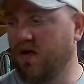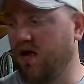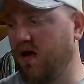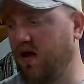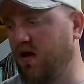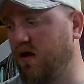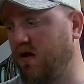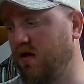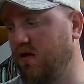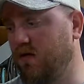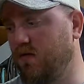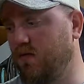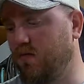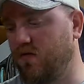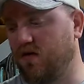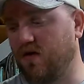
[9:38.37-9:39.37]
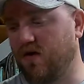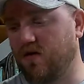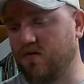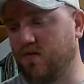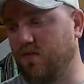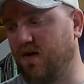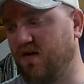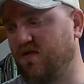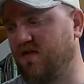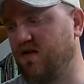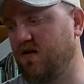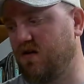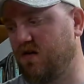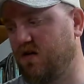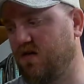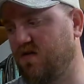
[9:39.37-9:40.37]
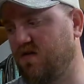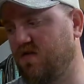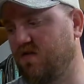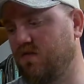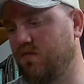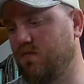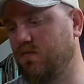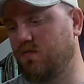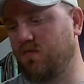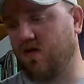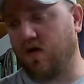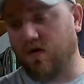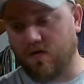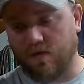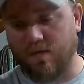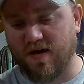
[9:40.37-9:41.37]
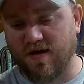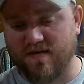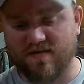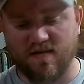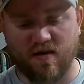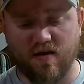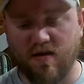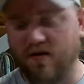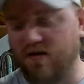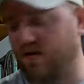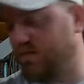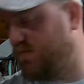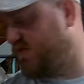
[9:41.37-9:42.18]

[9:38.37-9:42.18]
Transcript: and we talked about sinkers, talked about setups.